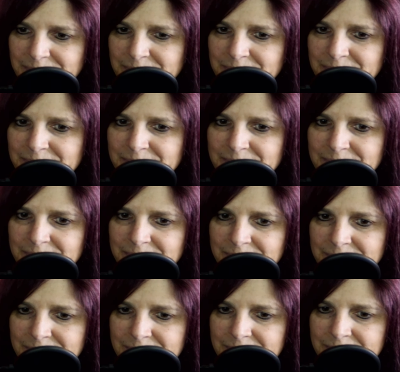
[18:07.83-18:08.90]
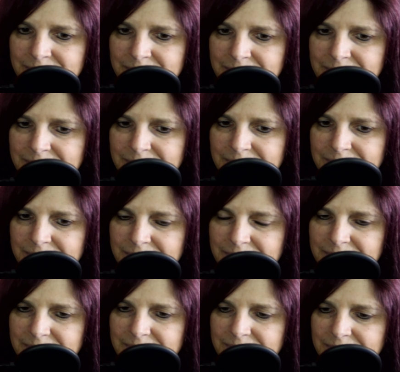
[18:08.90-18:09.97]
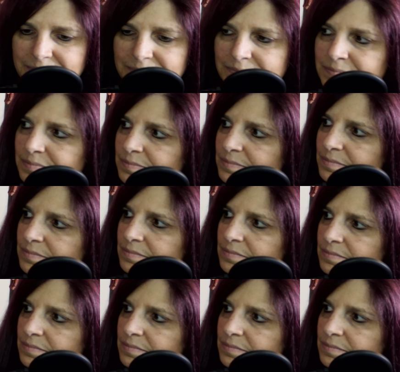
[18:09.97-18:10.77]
No words are spoken by the person on screen.